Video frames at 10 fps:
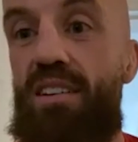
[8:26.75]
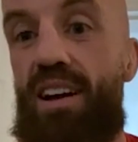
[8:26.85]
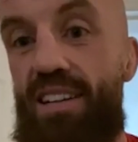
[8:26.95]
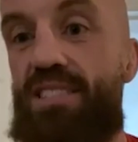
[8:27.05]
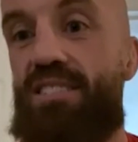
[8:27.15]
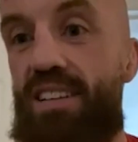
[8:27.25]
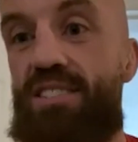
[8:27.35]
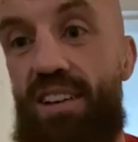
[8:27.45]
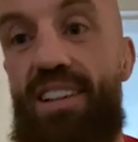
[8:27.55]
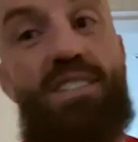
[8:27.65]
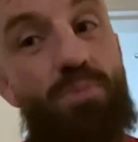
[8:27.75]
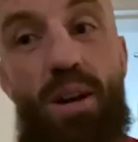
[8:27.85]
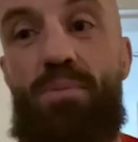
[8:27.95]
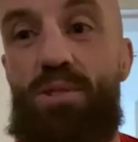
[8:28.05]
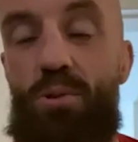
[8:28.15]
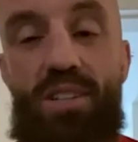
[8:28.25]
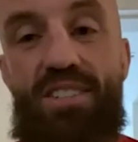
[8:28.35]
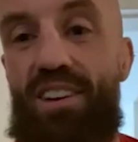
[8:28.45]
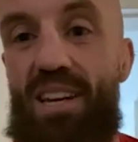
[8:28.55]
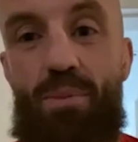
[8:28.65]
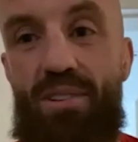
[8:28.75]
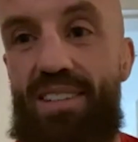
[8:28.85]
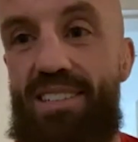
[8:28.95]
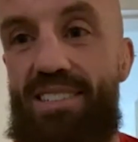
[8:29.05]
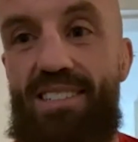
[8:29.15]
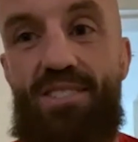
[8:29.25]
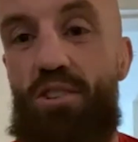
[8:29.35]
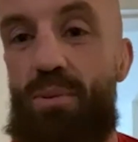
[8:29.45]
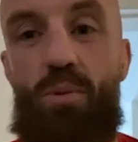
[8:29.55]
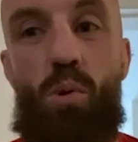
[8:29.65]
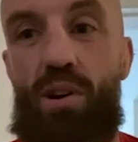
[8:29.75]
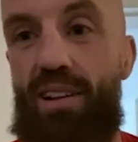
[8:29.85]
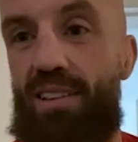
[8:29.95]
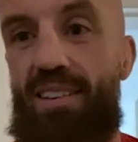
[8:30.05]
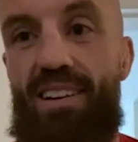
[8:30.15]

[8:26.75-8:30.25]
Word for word: And it's, it's, and this is why I'm so excited about this. This is going to be wild.